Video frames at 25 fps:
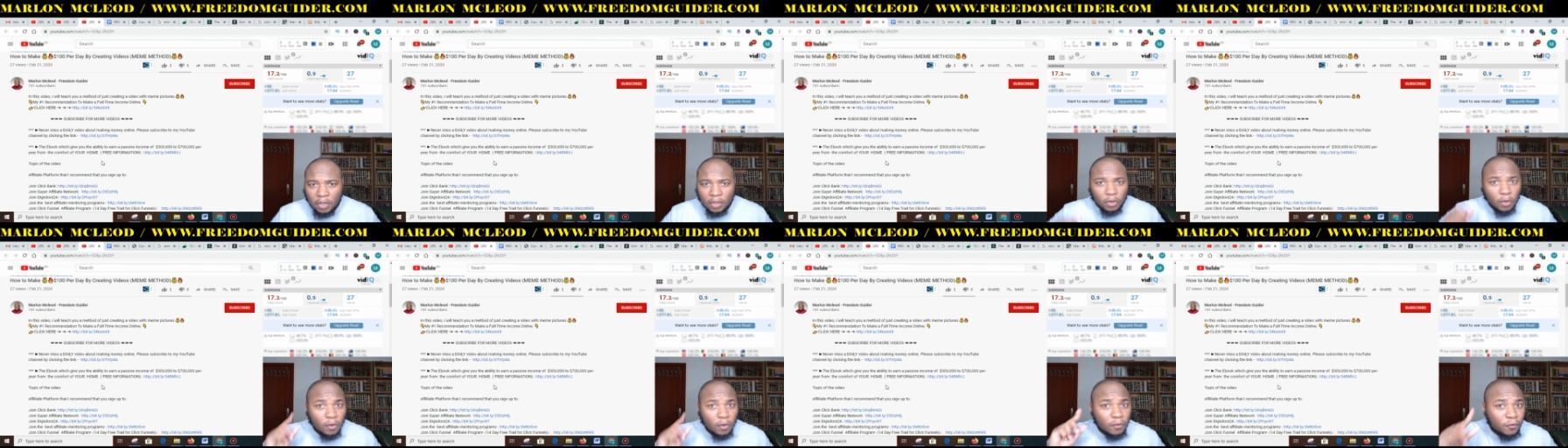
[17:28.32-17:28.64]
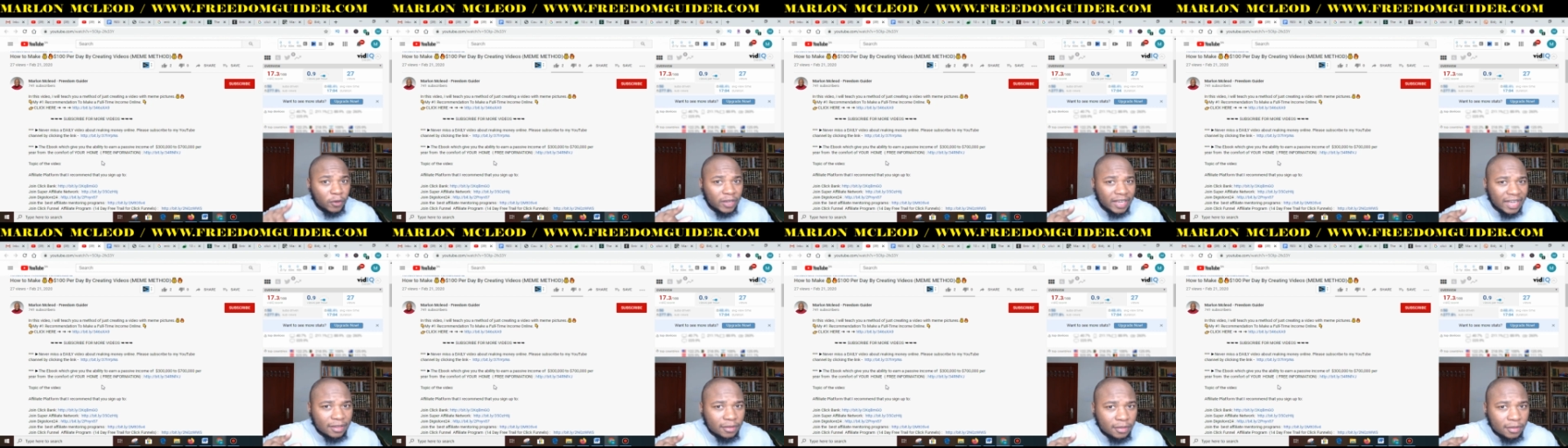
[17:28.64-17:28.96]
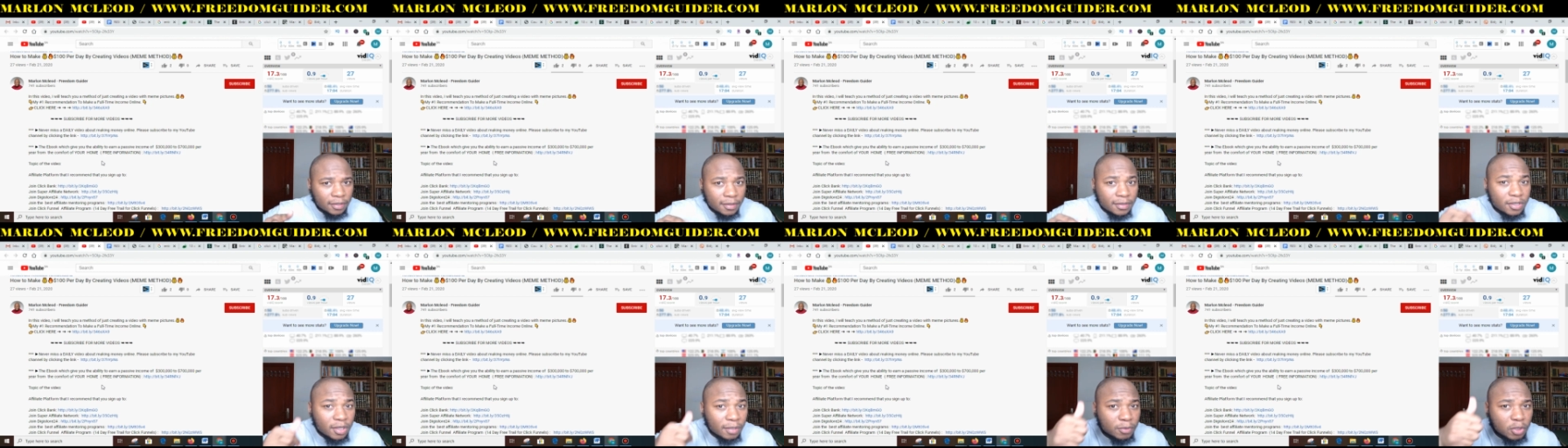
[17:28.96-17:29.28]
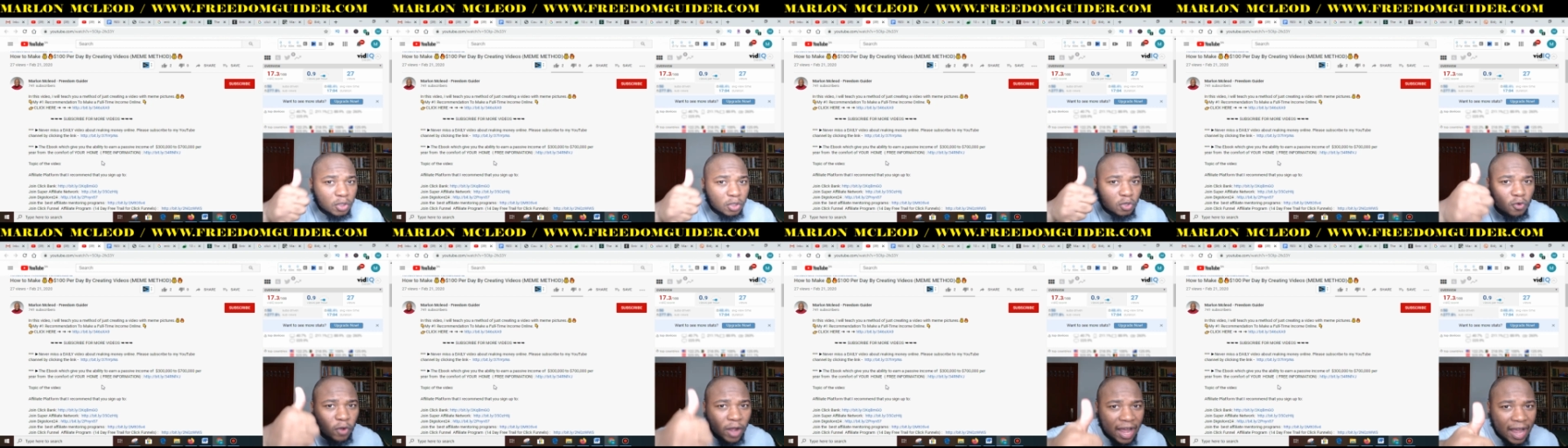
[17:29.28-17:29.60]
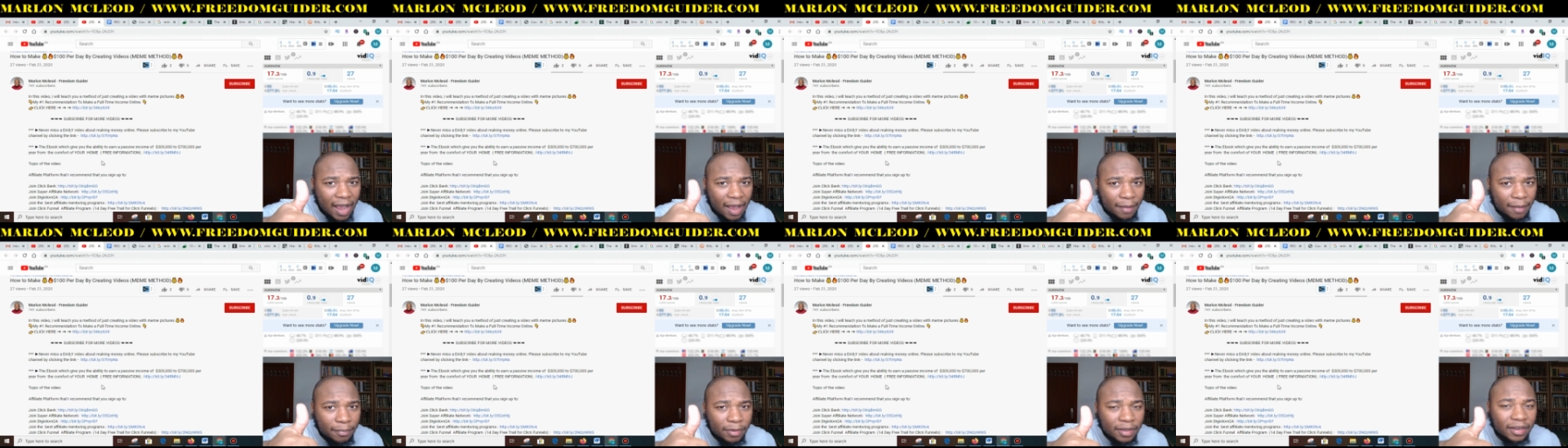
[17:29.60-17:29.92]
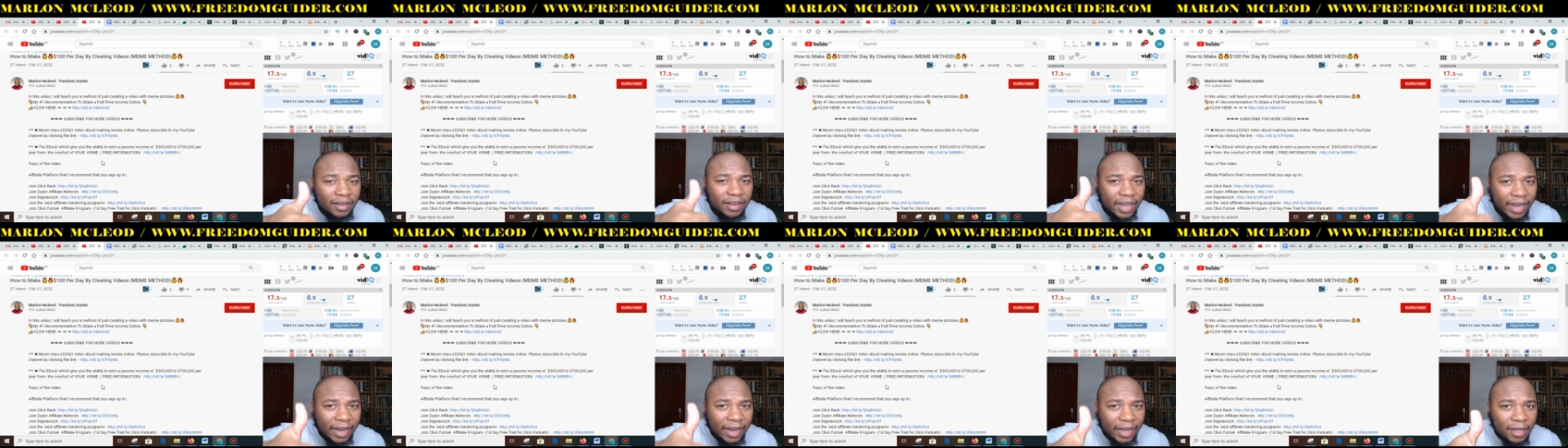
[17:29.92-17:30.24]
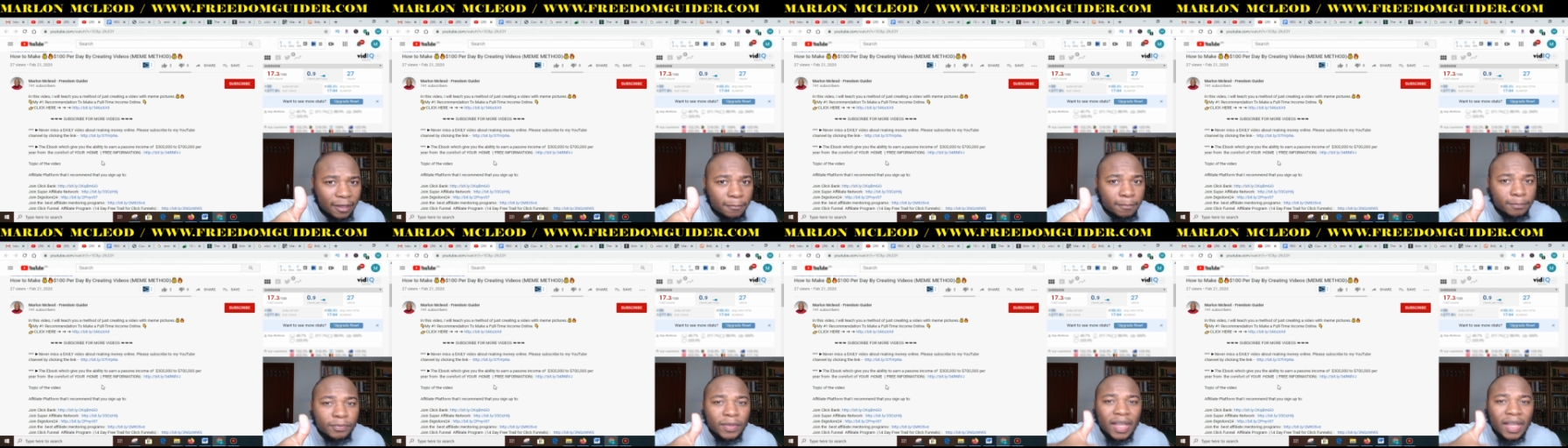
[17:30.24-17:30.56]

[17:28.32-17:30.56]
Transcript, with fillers: don't forget to subscribe, like,